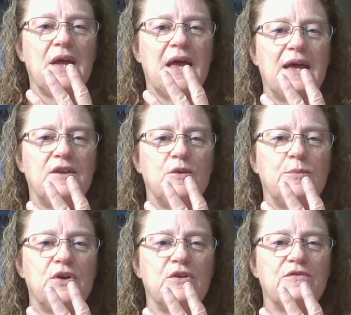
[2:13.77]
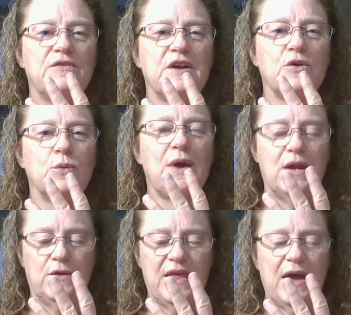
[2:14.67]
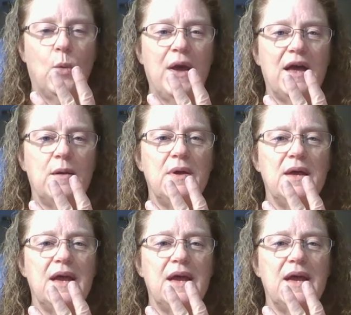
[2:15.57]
and you put your finger right on that web